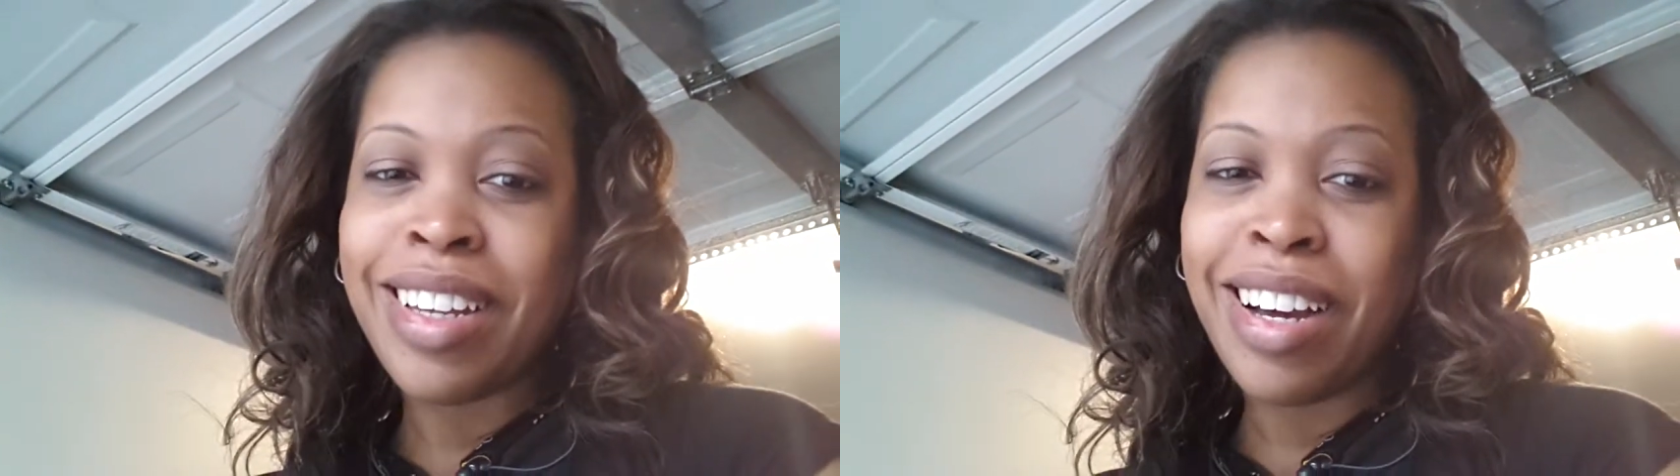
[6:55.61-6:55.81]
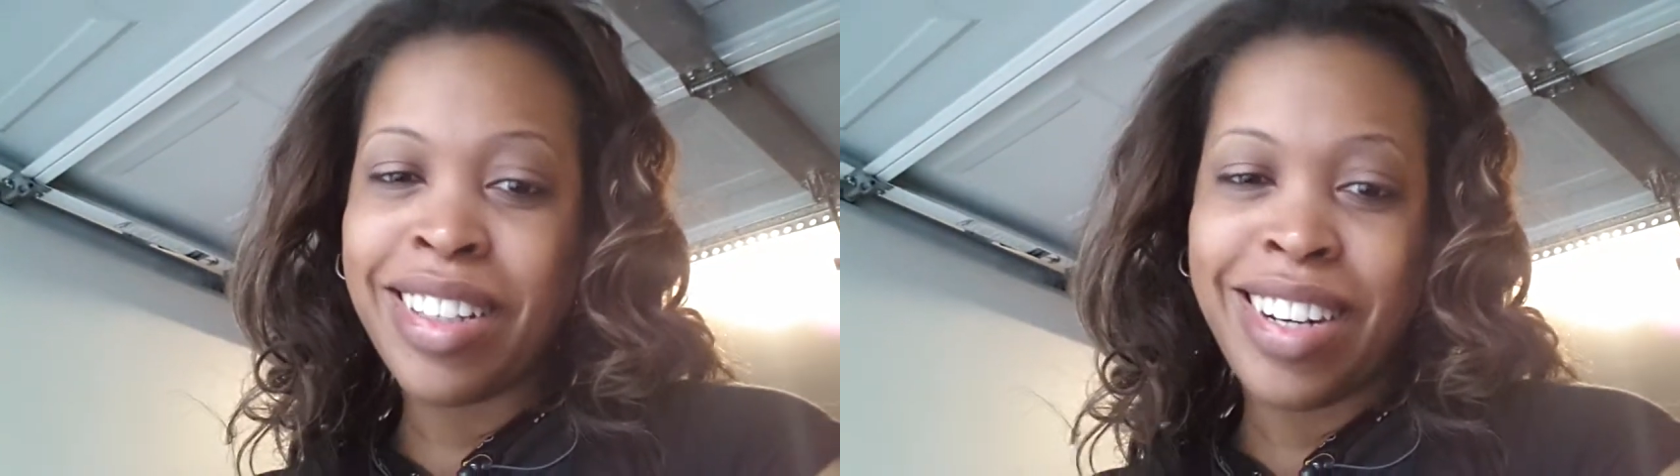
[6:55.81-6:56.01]

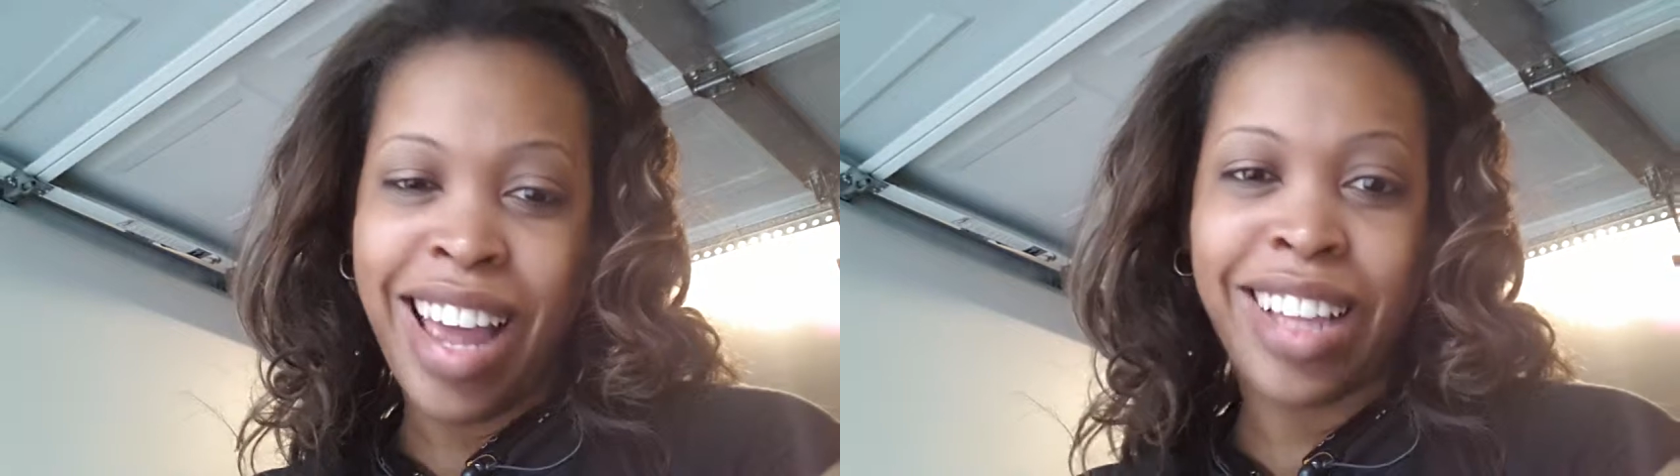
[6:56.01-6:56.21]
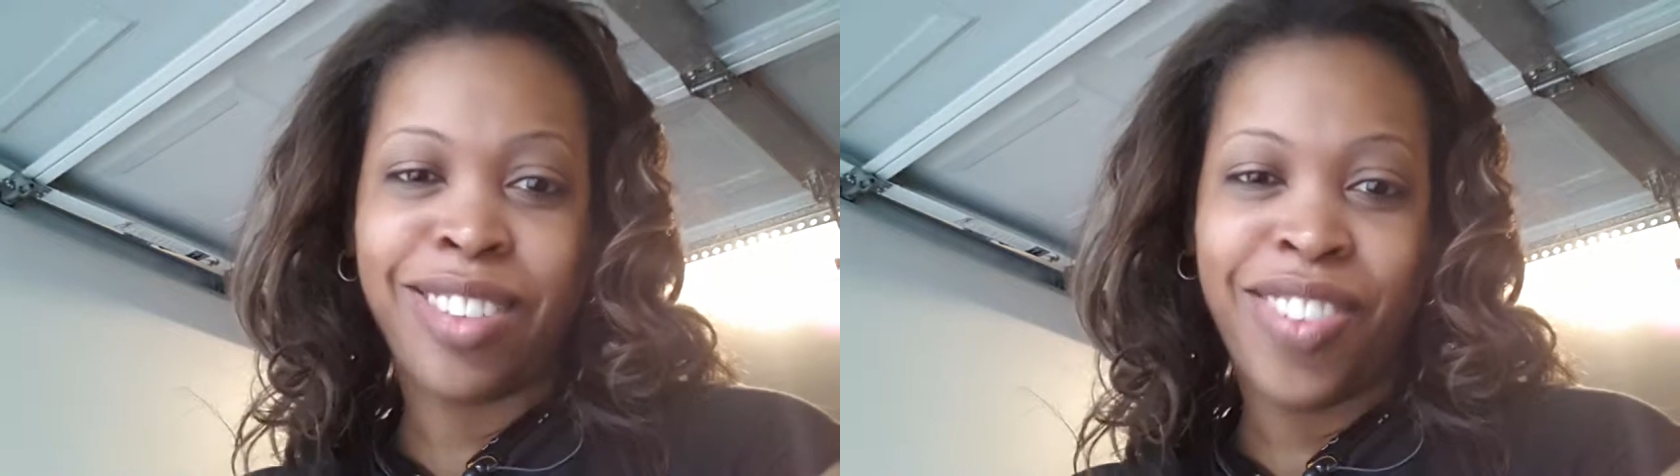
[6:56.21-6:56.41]
on the
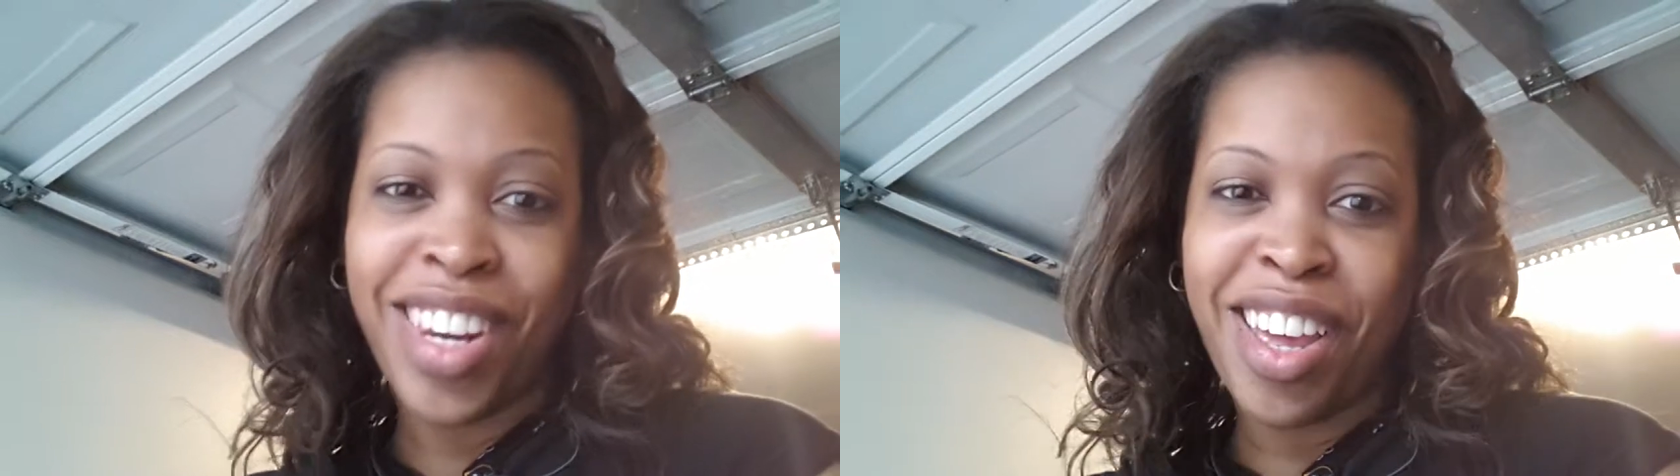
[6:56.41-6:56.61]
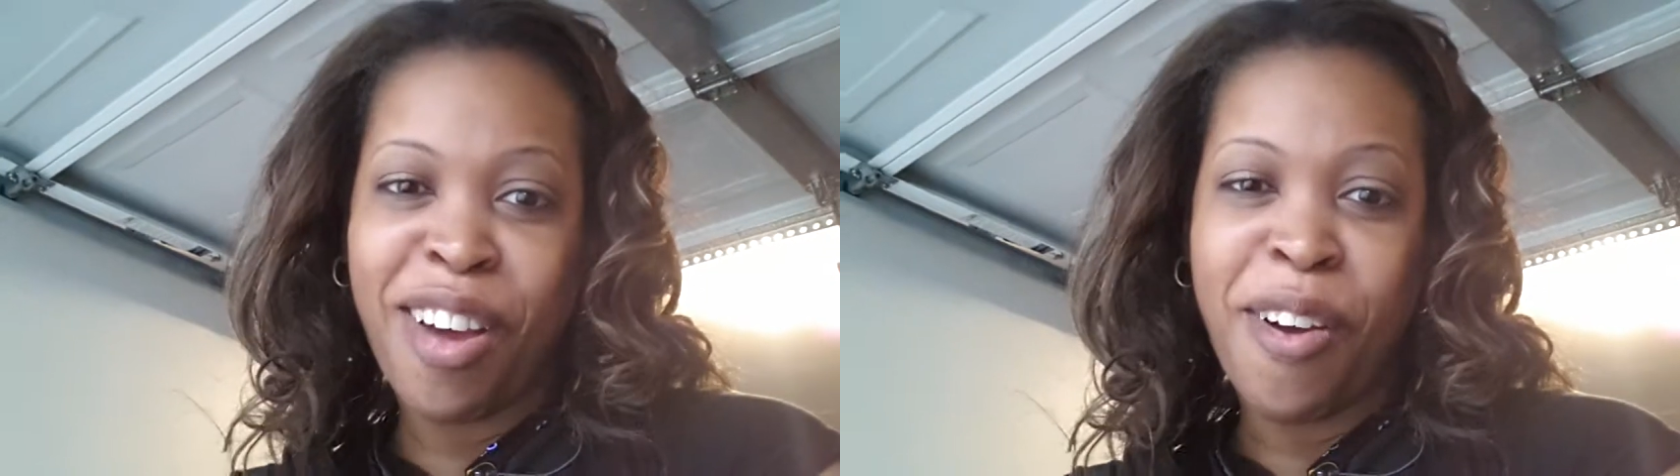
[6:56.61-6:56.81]
next
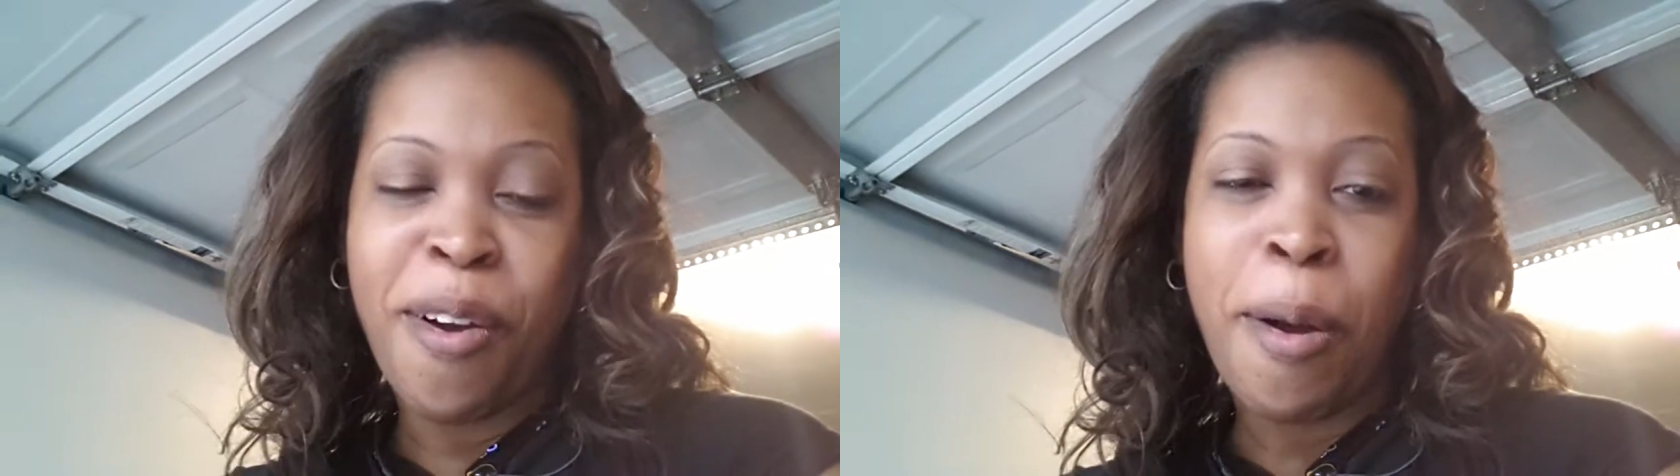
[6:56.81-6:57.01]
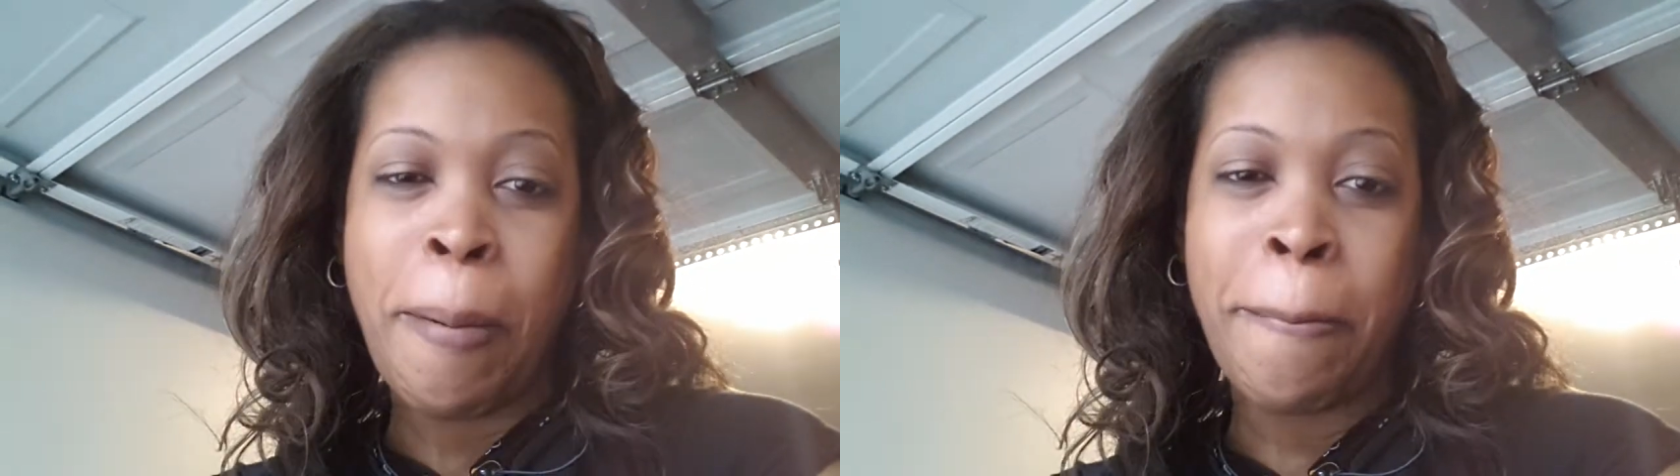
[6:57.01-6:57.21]
video.
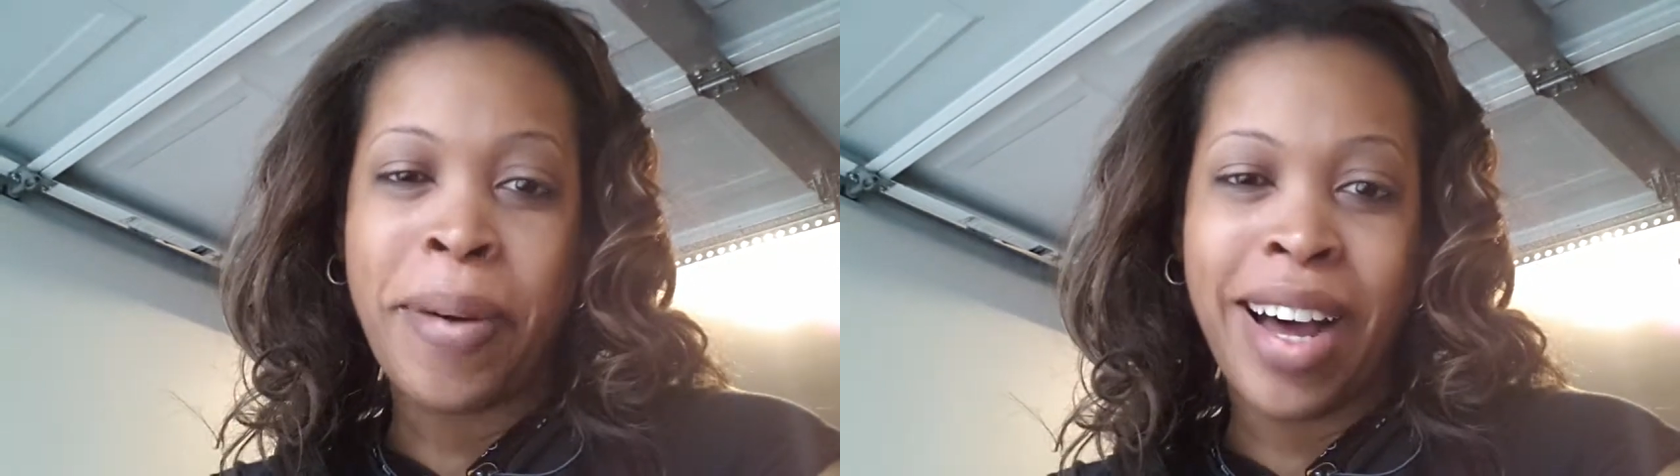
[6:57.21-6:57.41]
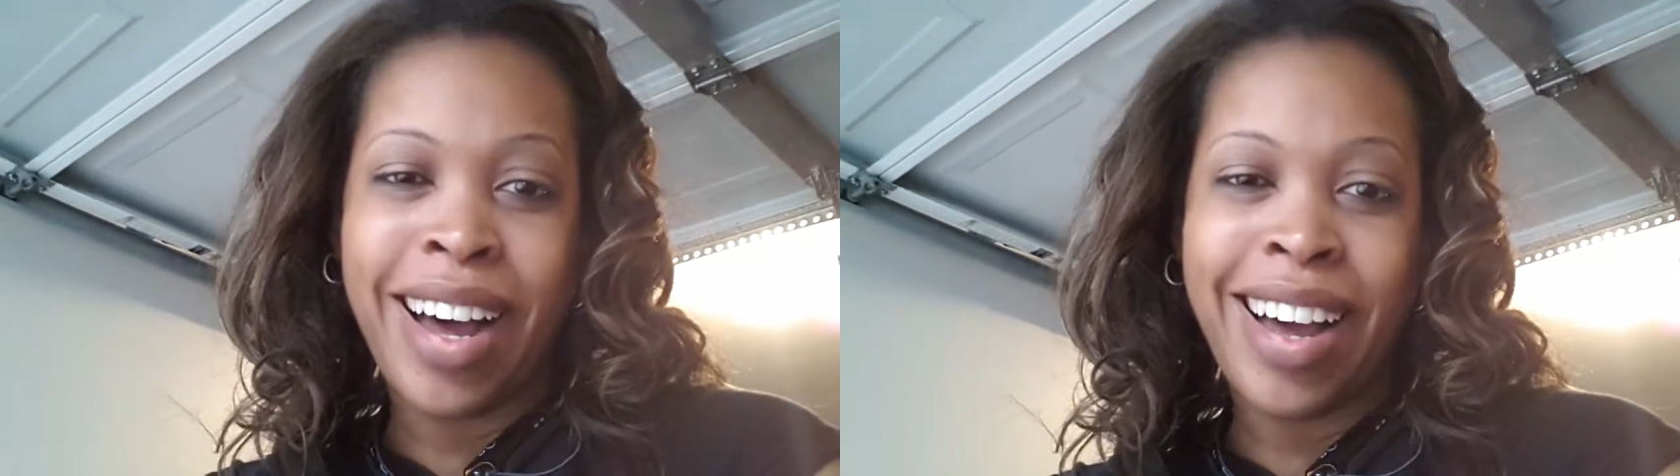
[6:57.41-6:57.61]

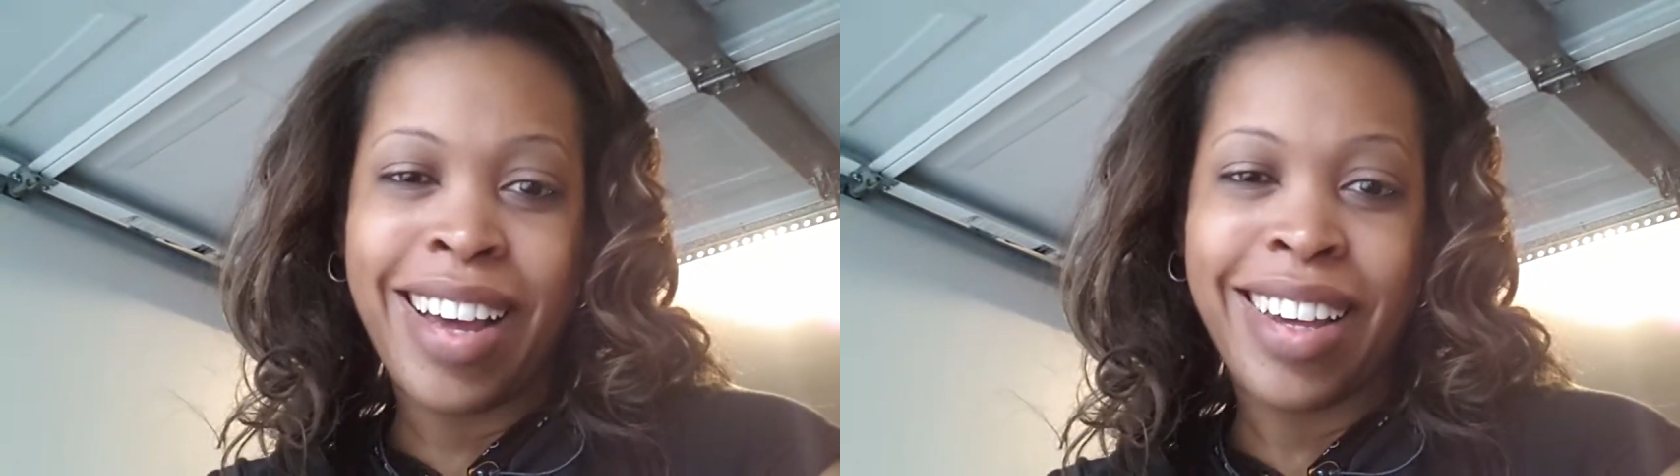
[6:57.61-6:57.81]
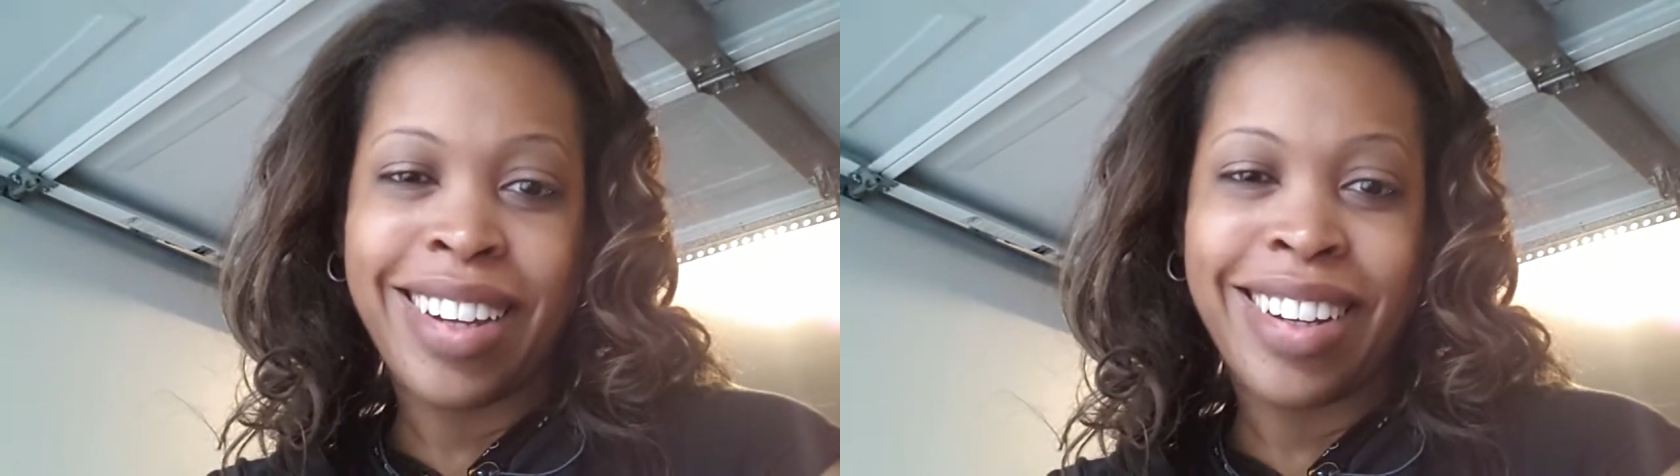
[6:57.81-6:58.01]

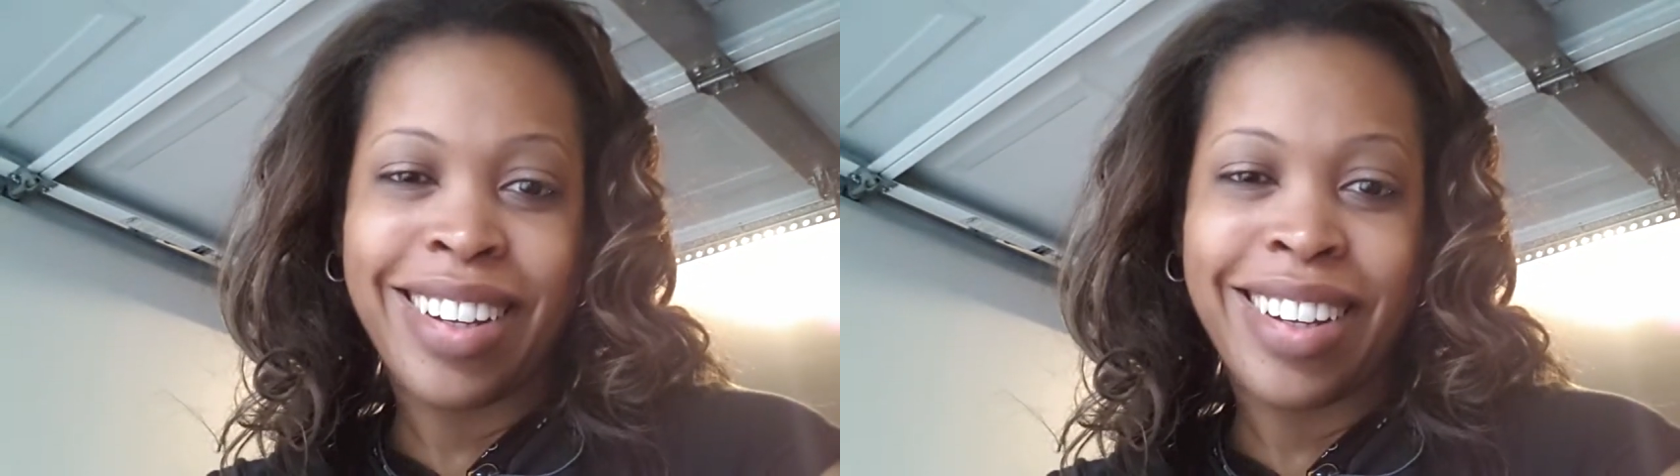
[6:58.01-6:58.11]
Bye.